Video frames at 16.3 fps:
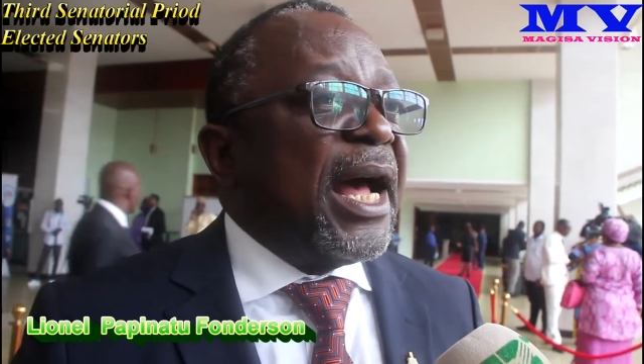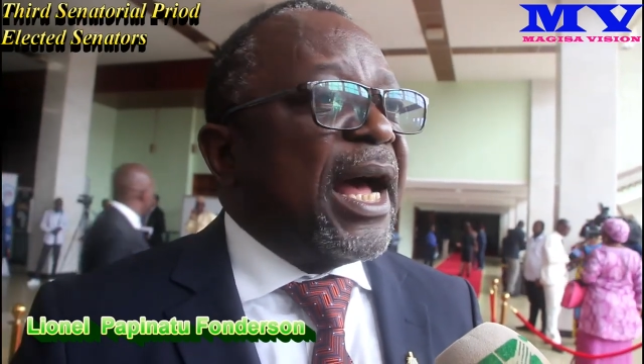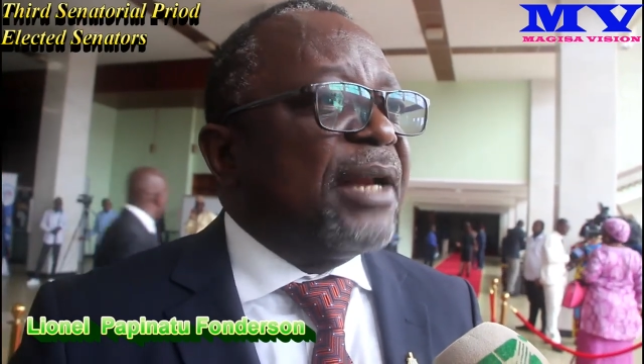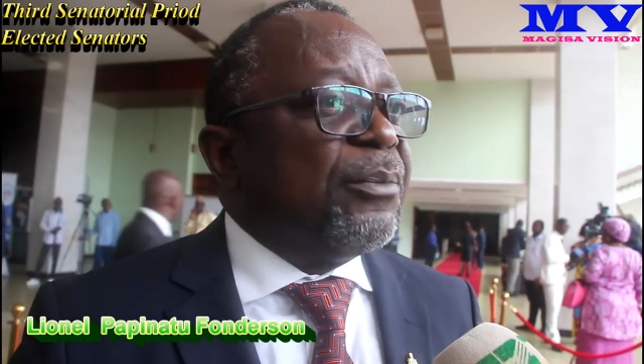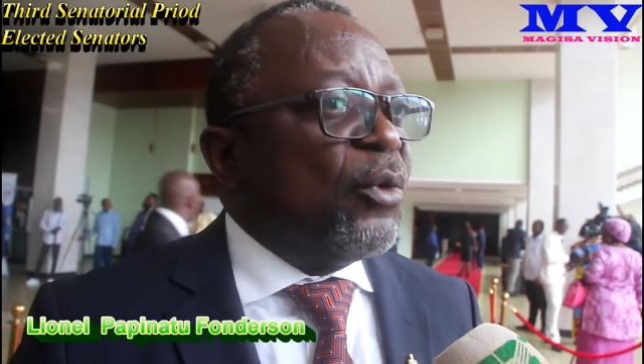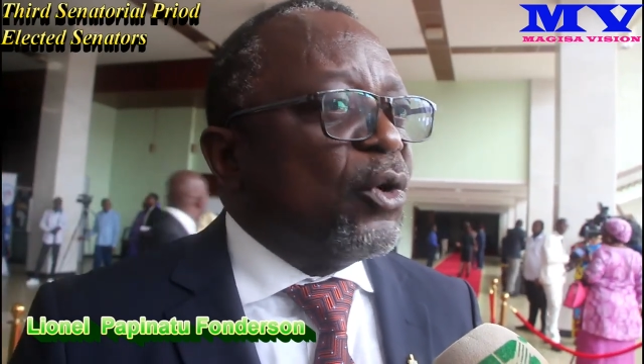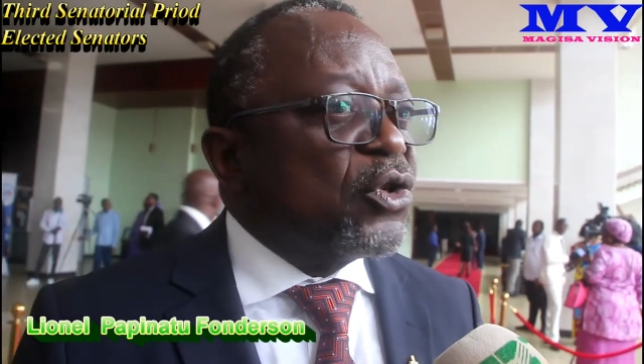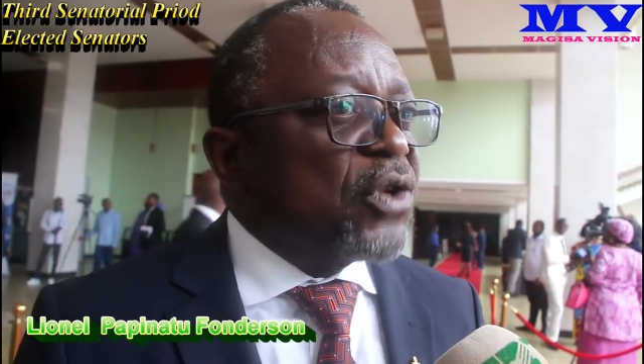
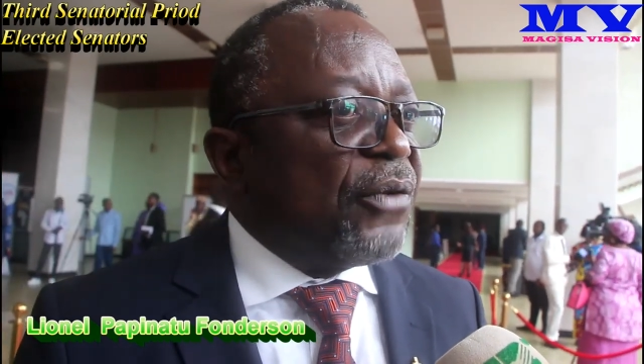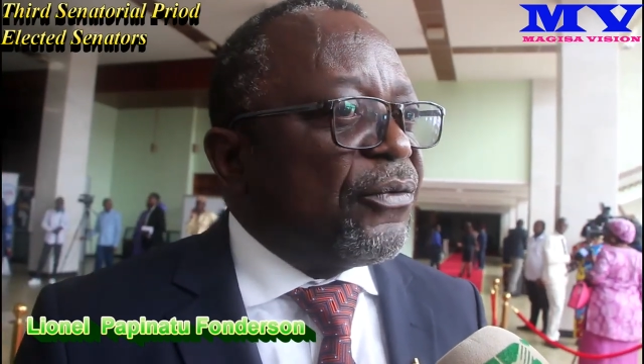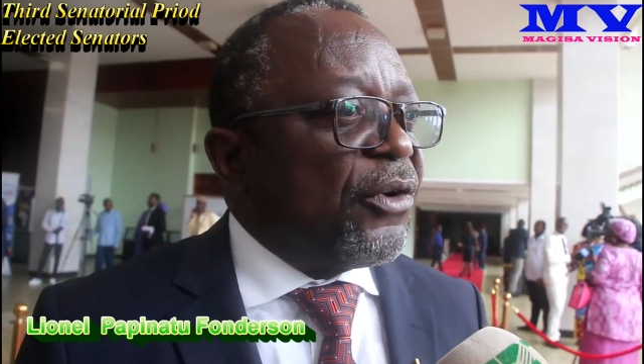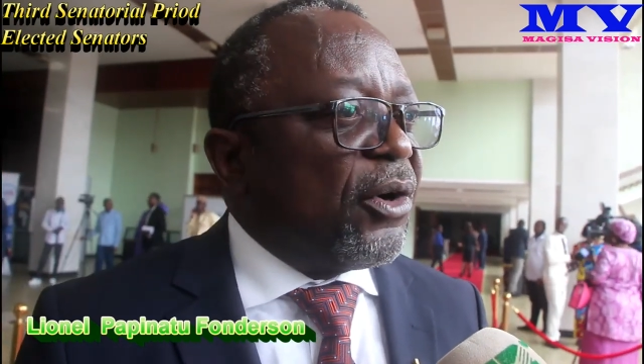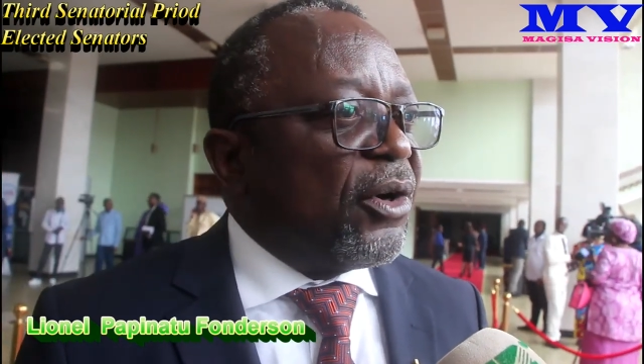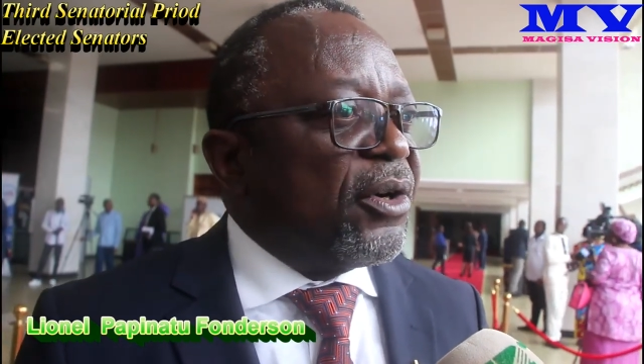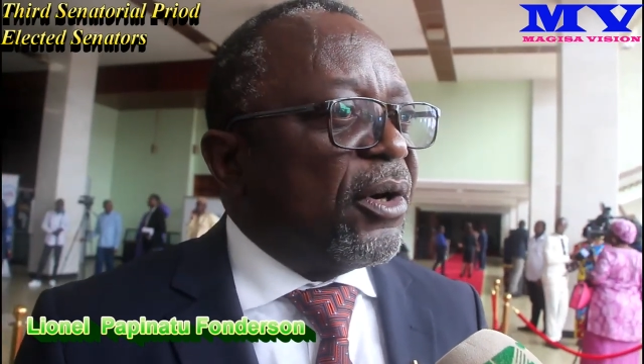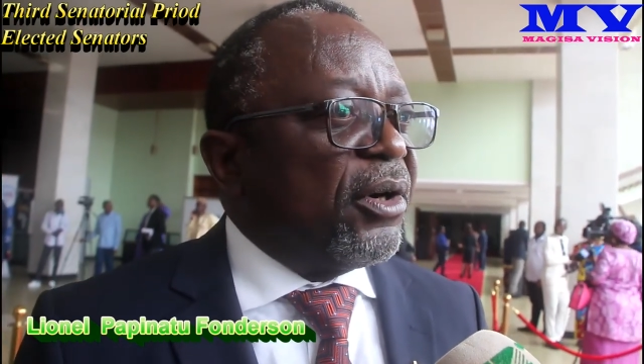and most of
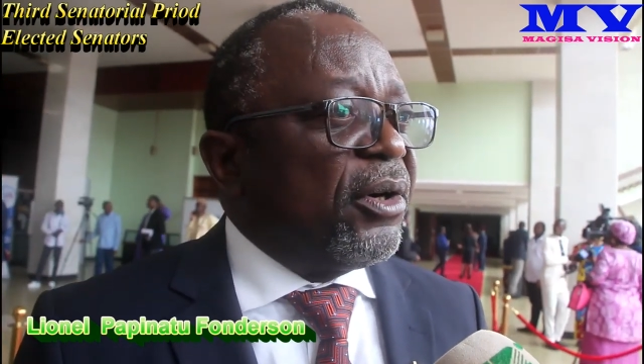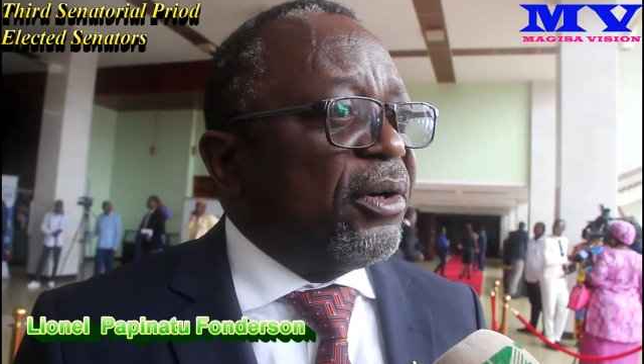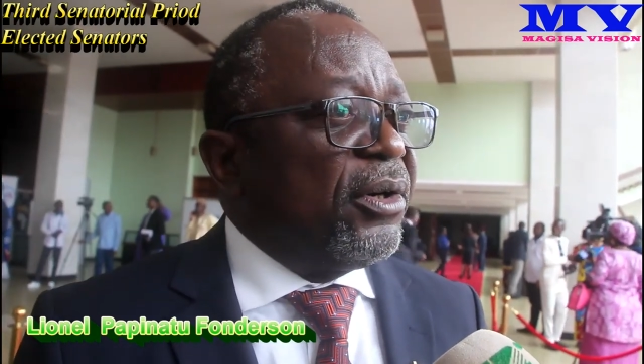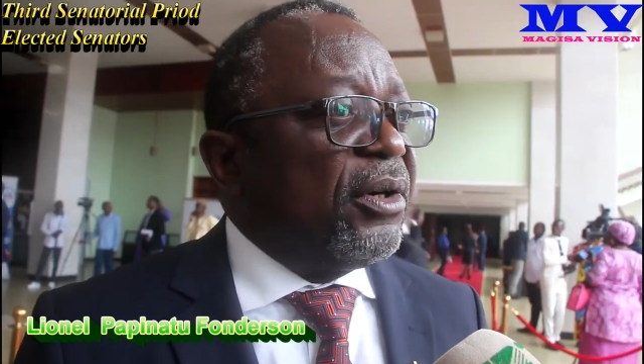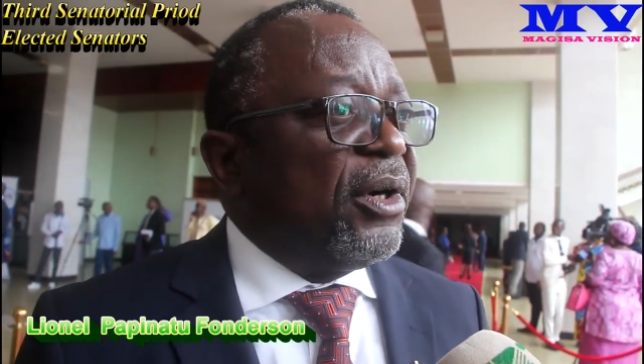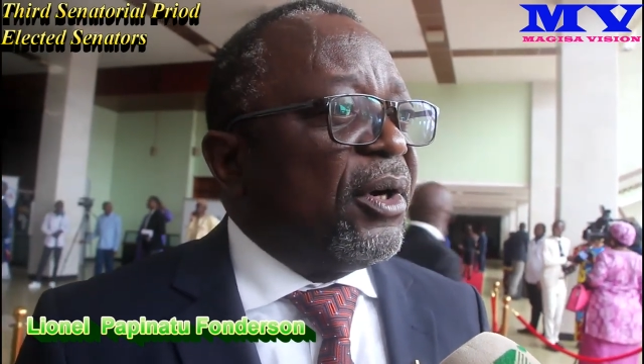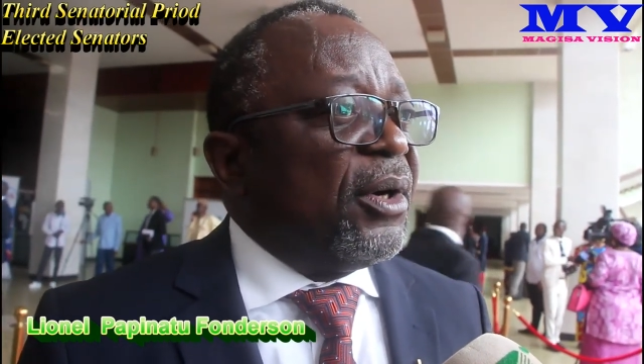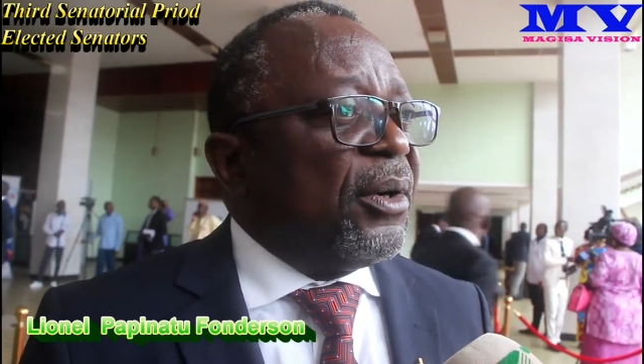
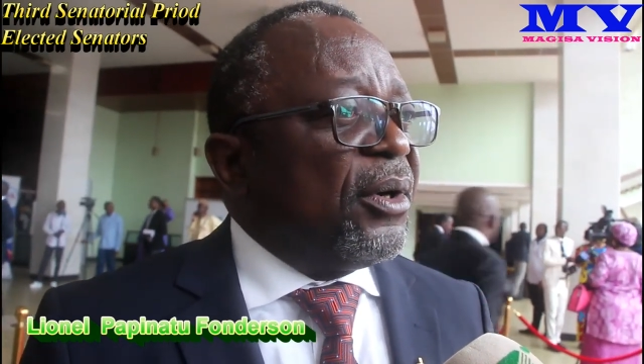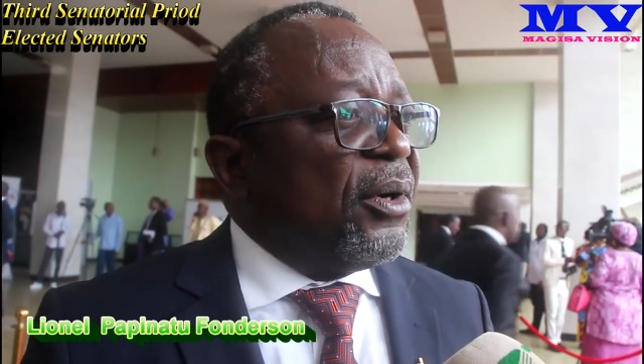all,